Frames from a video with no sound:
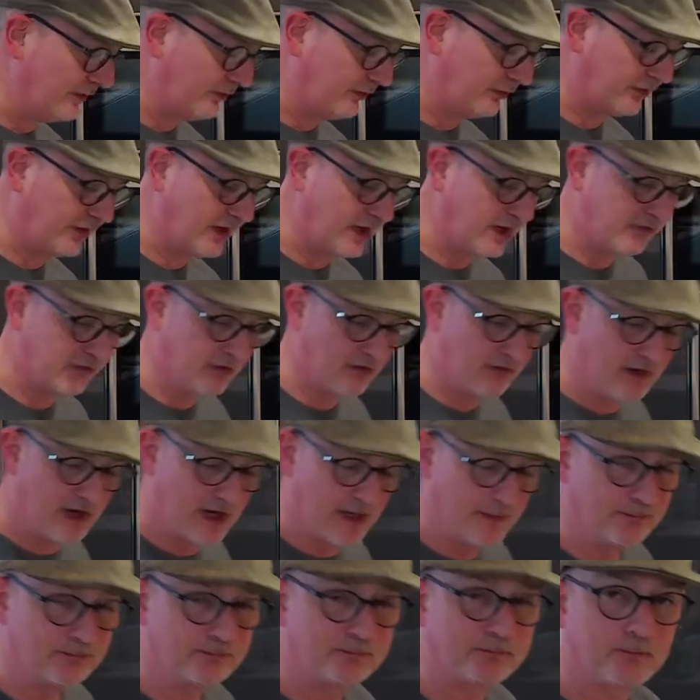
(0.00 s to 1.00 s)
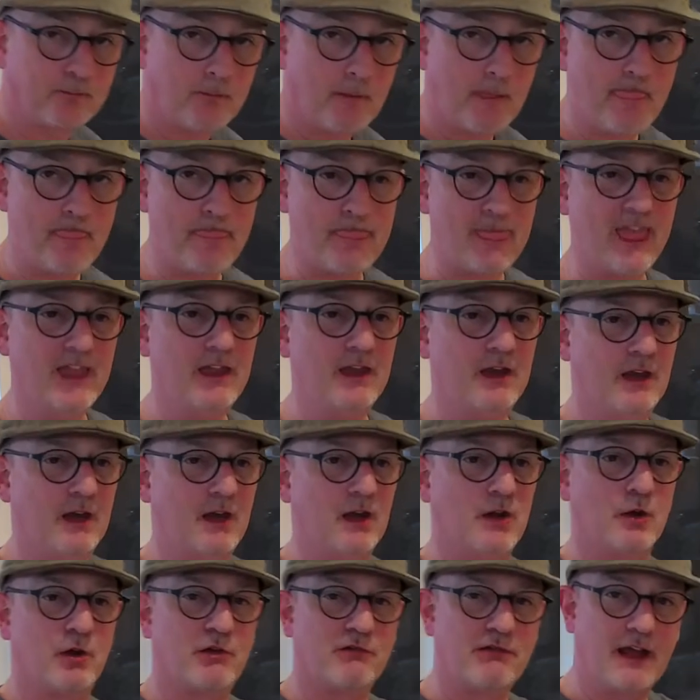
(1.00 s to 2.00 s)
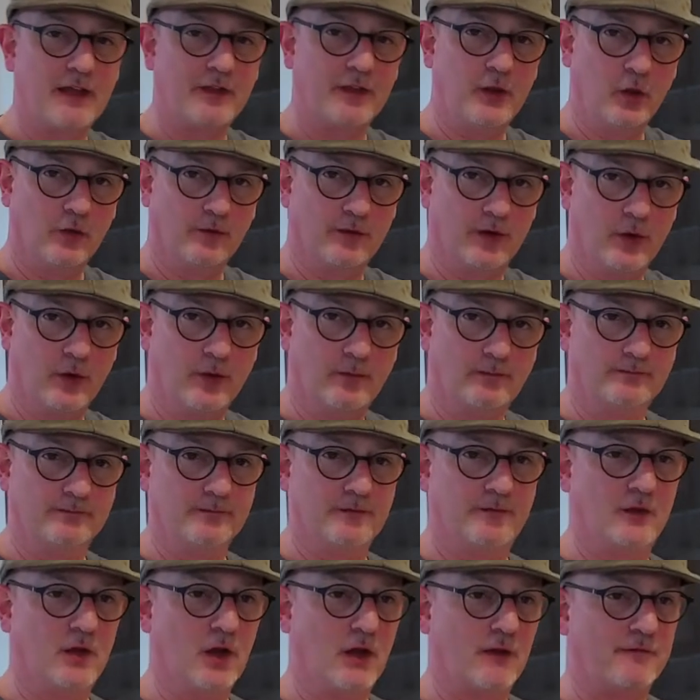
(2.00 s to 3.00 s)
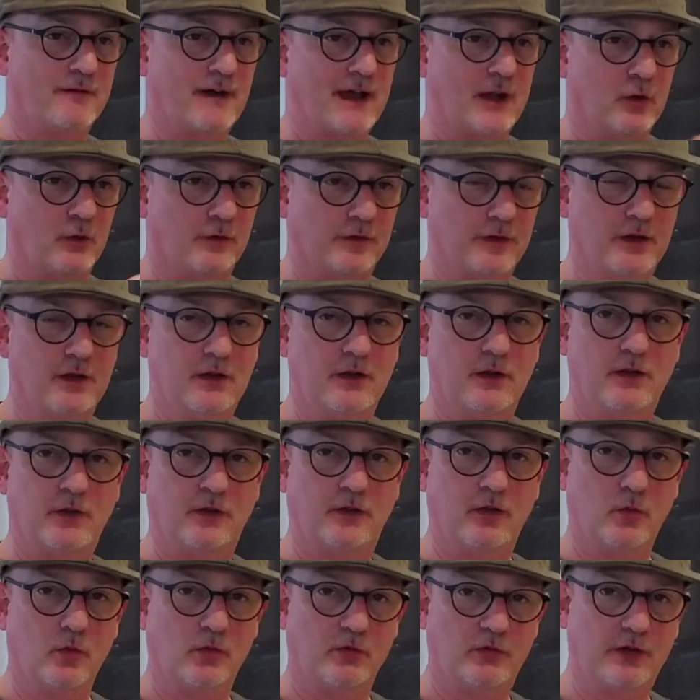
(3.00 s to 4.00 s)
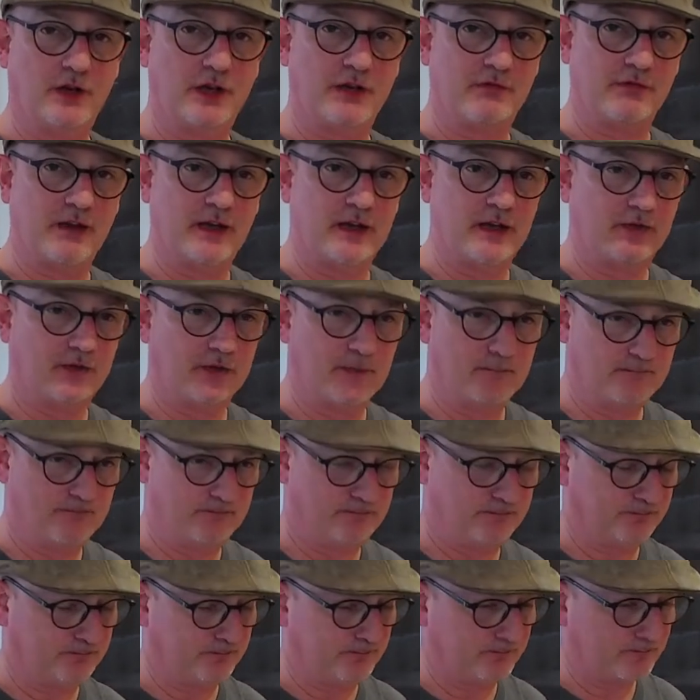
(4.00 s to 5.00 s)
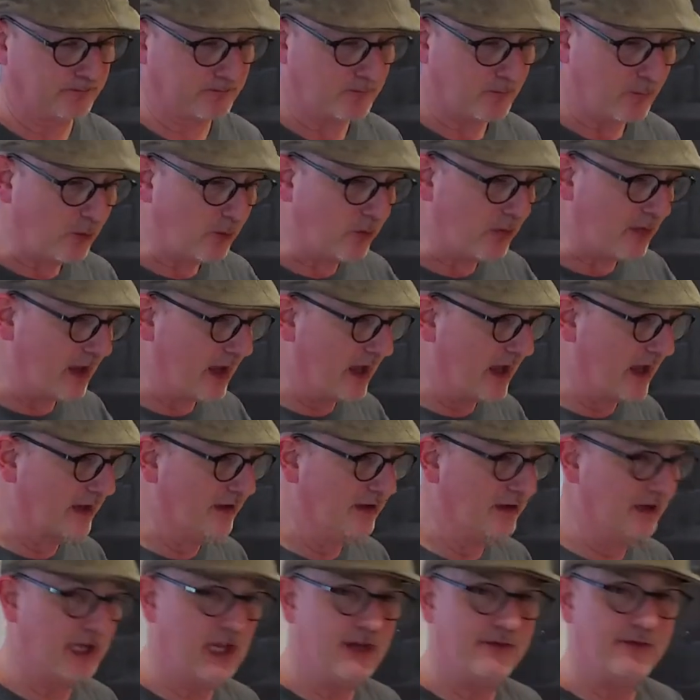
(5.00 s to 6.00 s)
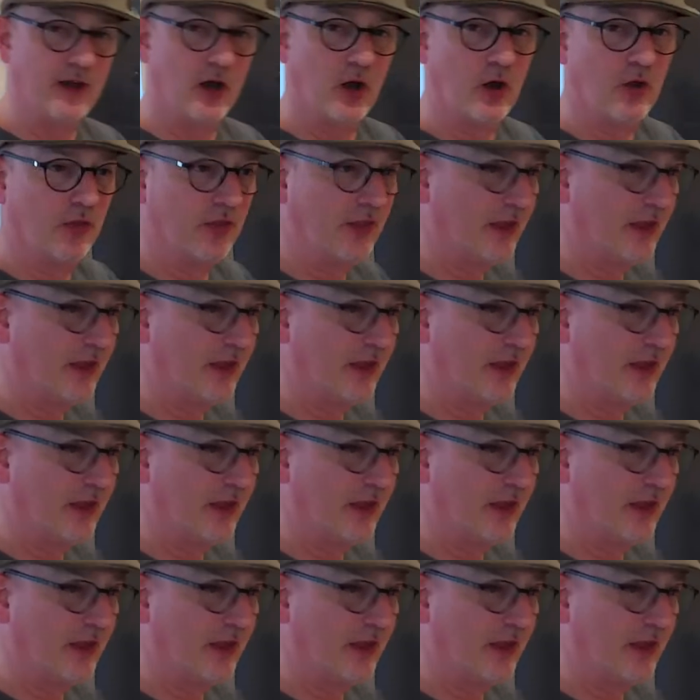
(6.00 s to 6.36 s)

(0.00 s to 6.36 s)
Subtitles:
the secret, right, crack the oven up, if you've got a fan oven, 200 degrees, and leave it on